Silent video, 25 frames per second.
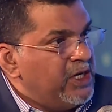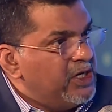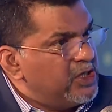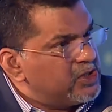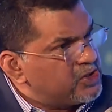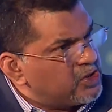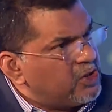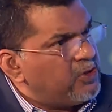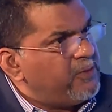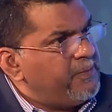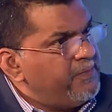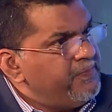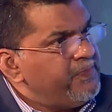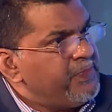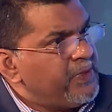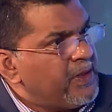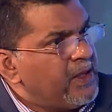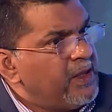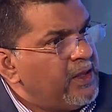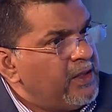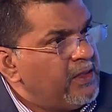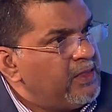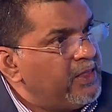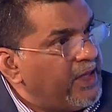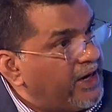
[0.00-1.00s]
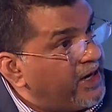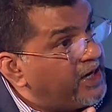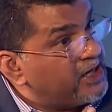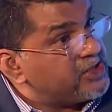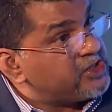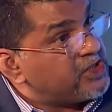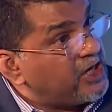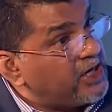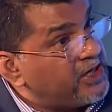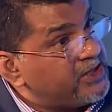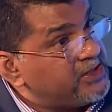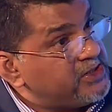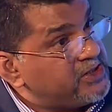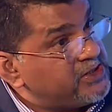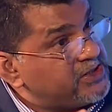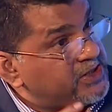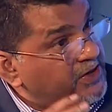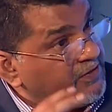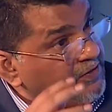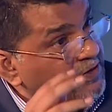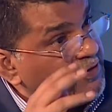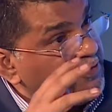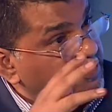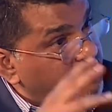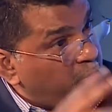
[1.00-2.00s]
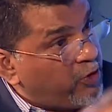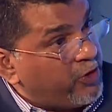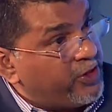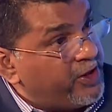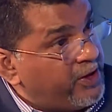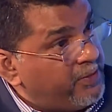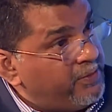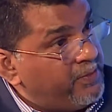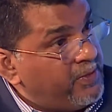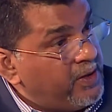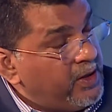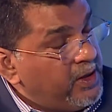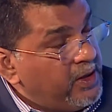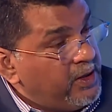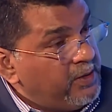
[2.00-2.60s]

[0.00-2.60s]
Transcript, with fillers: So there are challenges even for them